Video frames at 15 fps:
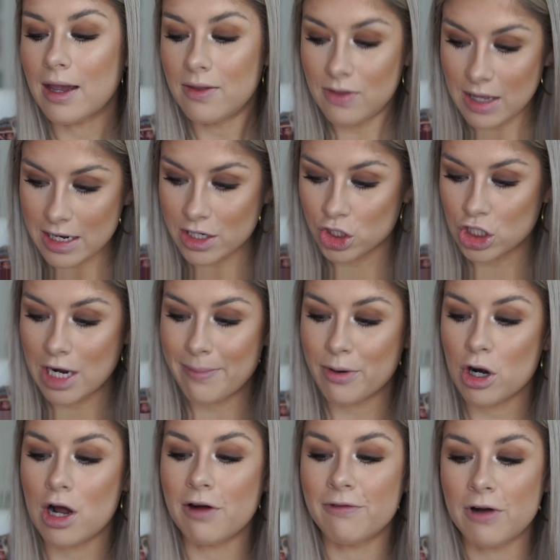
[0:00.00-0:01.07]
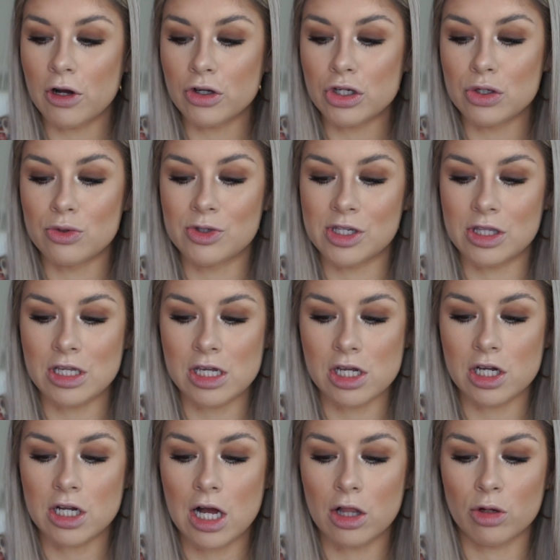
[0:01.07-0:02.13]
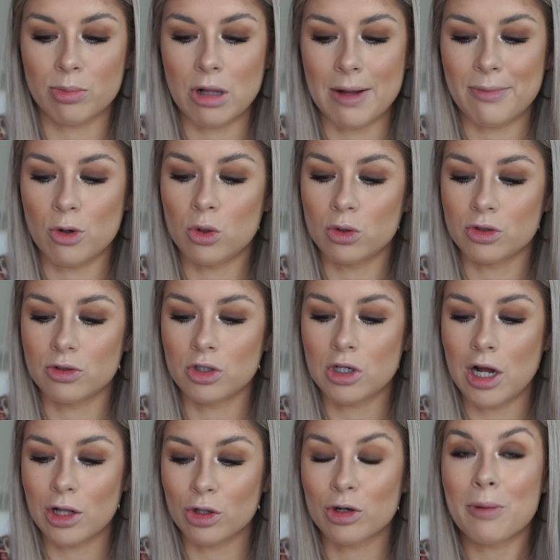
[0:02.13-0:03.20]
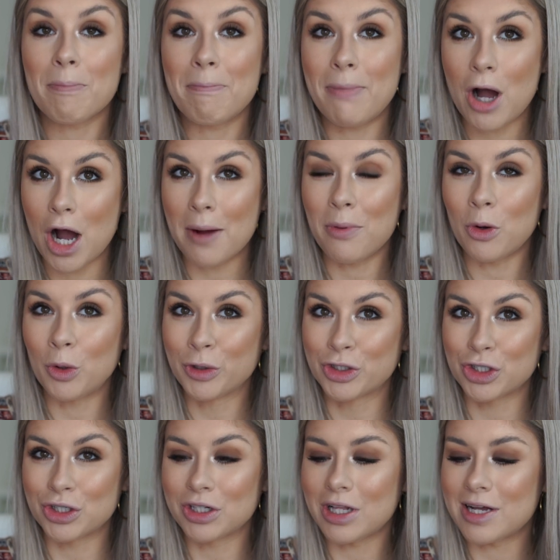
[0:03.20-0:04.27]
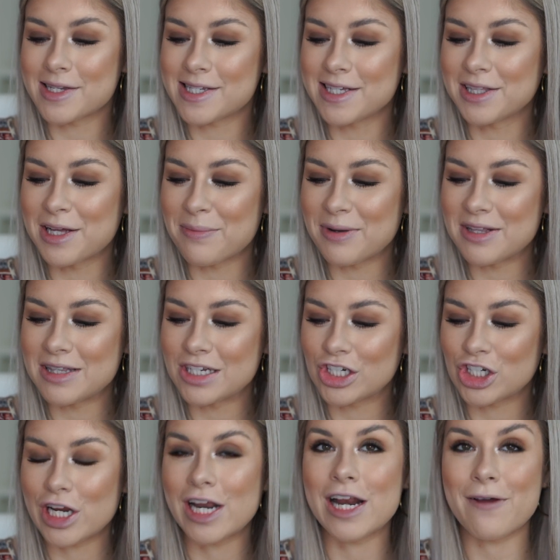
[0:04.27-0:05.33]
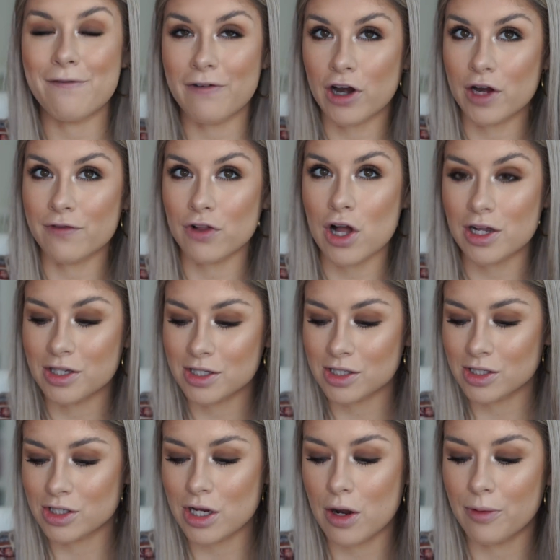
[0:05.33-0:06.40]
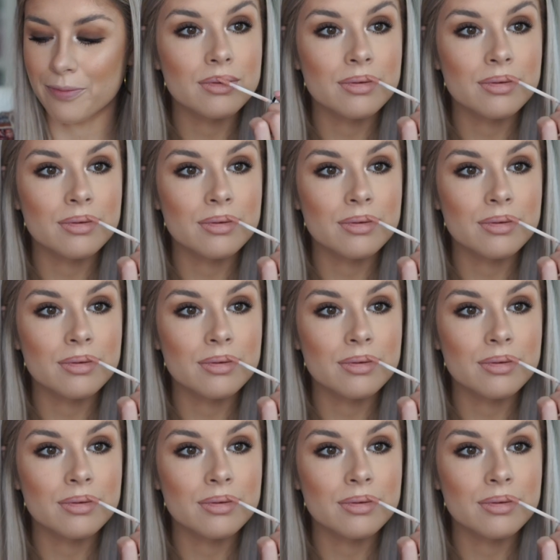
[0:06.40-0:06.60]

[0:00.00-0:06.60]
And then to top it off, I'll use the Colourpop Ultra Glossy Lip in the shade Fairy Floss. So